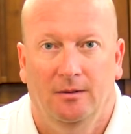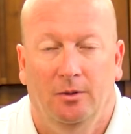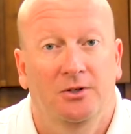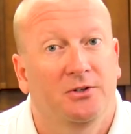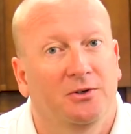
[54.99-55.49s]

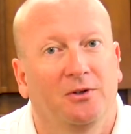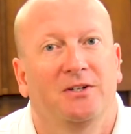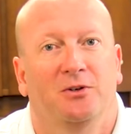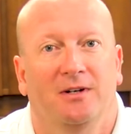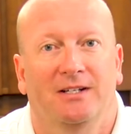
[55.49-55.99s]
Purchase or
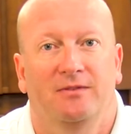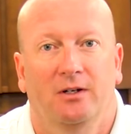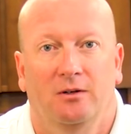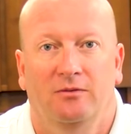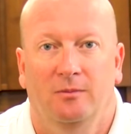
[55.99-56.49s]
lease your next
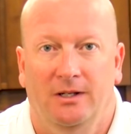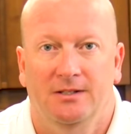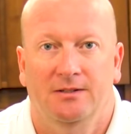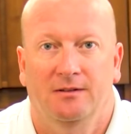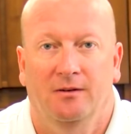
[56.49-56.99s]
vehicle from
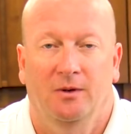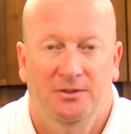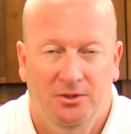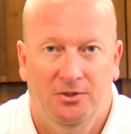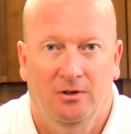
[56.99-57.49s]
us, and
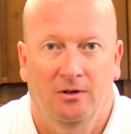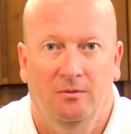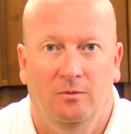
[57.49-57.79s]
rest assured,